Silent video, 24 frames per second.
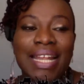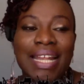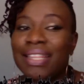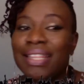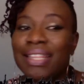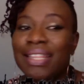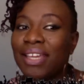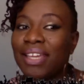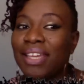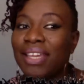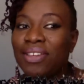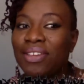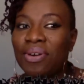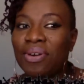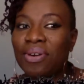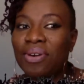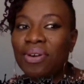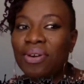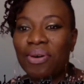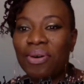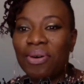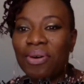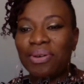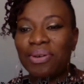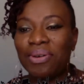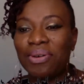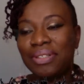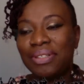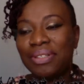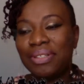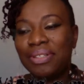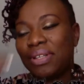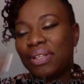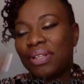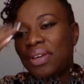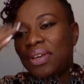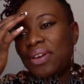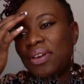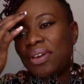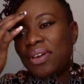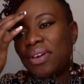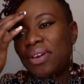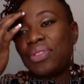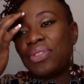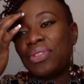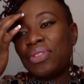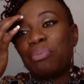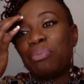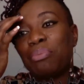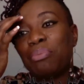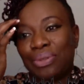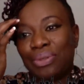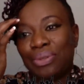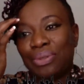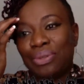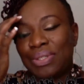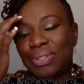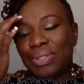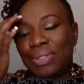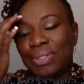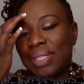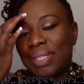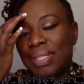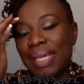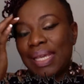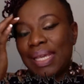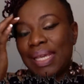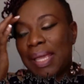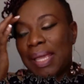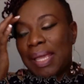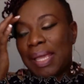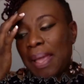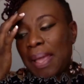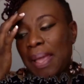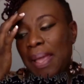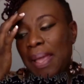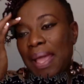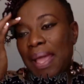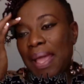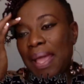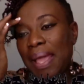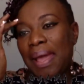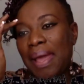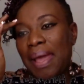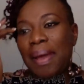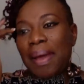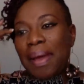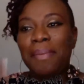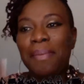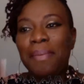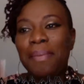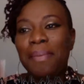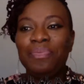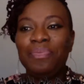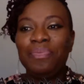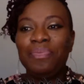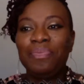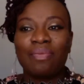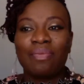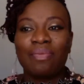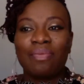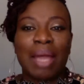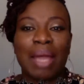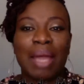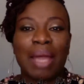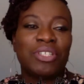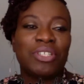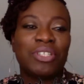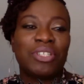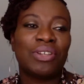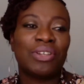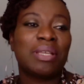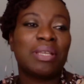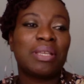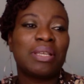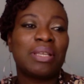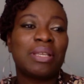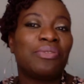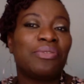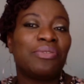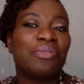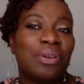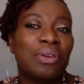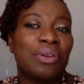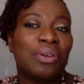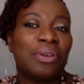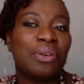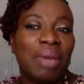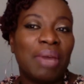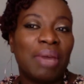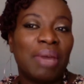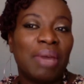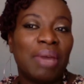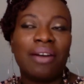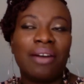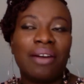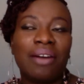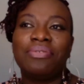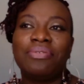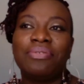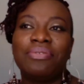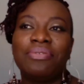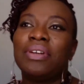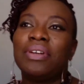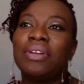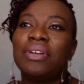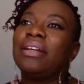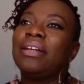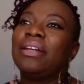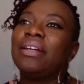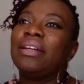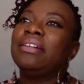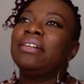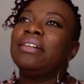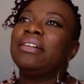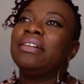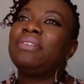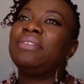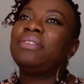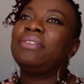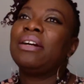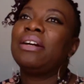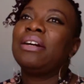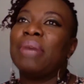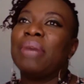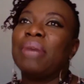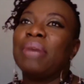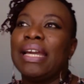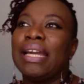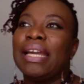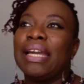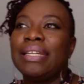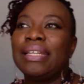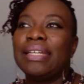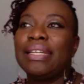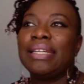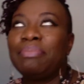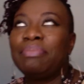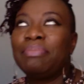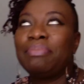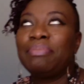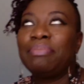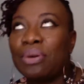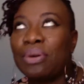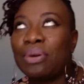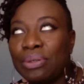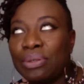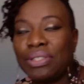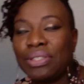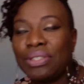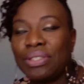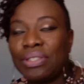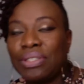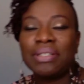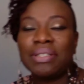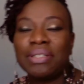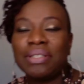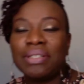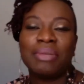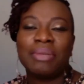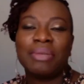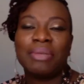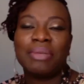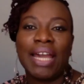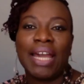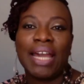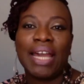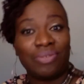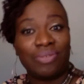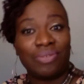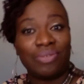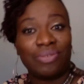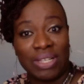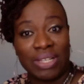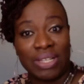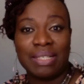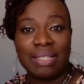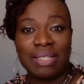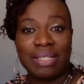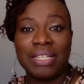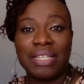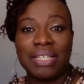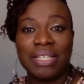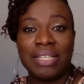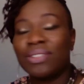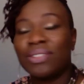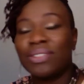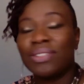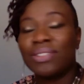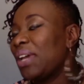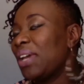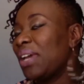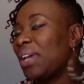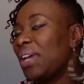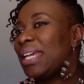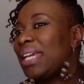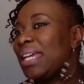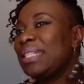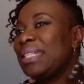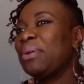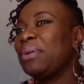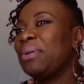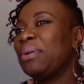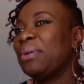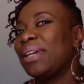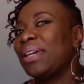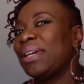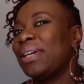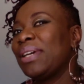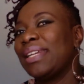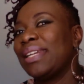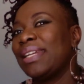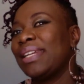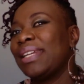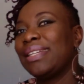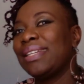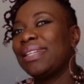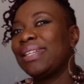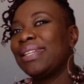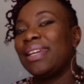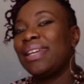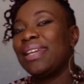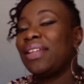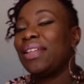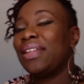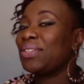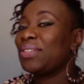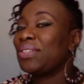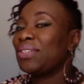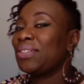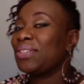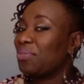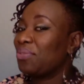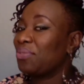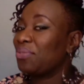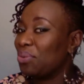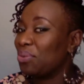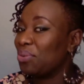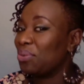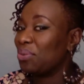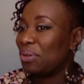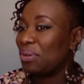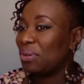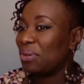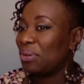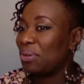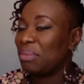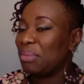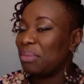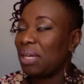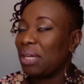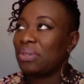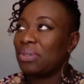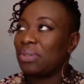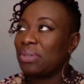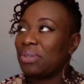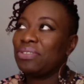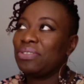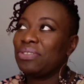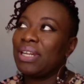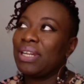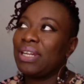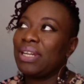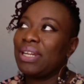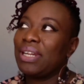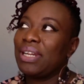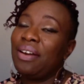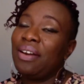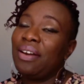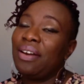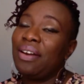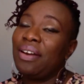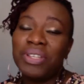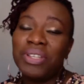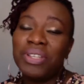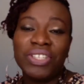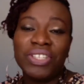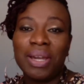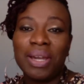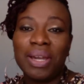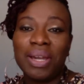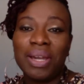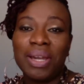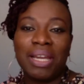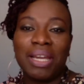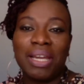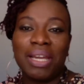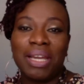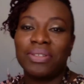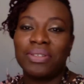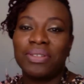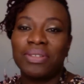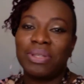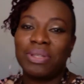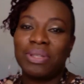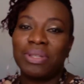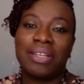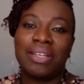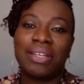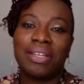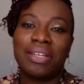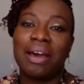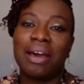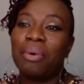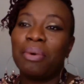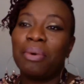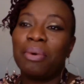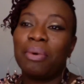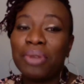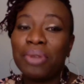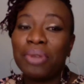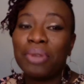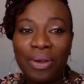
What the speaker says: Thank you all for the boost. I'm sure some of you may have found my poster, my advertisement on Facebook, and those of you who know me are wondering, oh, is she coming out with an album?